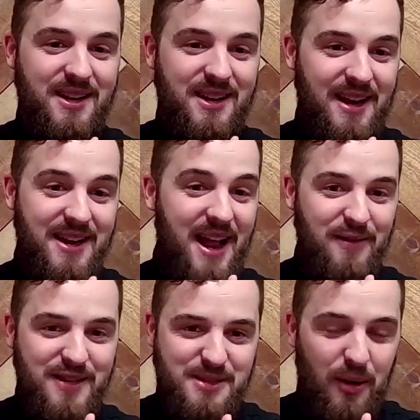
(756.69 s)
I didn't have
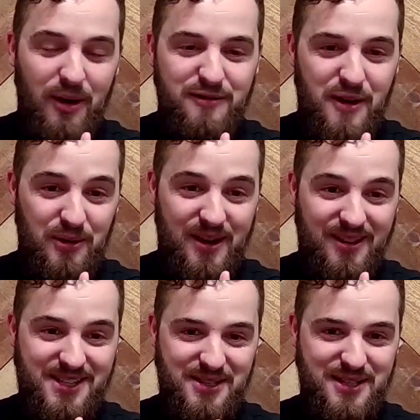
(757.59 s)
a smartphone or
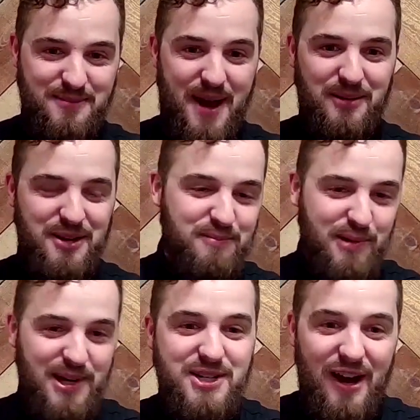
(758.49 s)
anything, so this is back when you'd
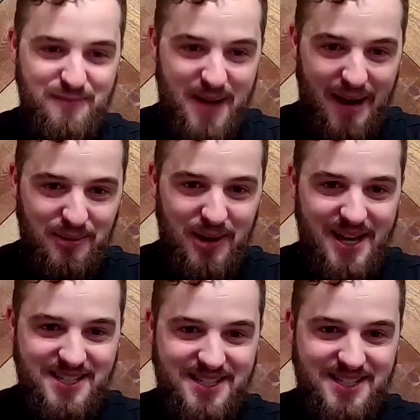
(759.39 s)
print off map quests,